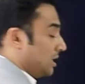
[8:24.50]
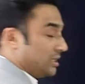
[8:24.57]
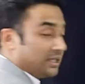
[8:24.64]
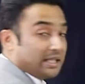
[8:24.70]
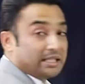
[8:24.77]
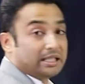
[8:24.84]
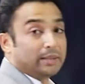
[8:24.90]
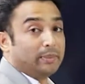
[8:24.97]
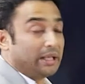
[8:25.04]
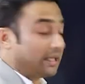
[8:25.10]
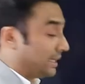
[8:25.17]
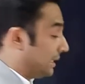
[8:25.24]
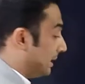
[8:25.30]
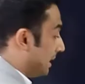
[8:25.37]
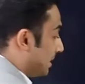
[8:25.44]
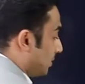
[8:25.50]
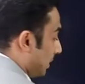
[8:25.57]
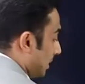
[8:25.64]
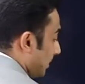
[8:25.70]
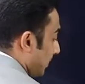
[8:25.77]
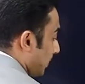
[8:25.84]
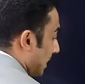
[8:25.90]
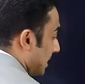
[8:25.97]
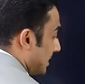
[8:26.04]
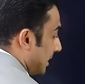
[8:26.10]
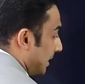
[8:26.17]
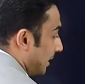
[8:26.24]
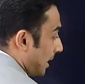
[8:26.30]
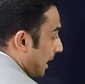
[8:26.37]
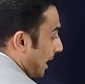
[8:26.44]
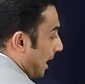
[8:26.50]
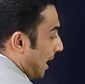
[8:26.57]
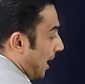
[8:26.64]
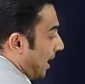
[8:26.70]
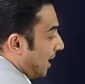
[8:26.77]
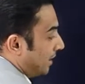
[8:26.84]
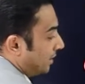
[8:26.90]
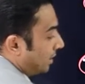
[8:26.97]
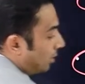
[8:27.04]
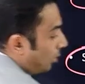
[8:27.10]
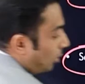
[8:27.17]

Systemic illness will be present and the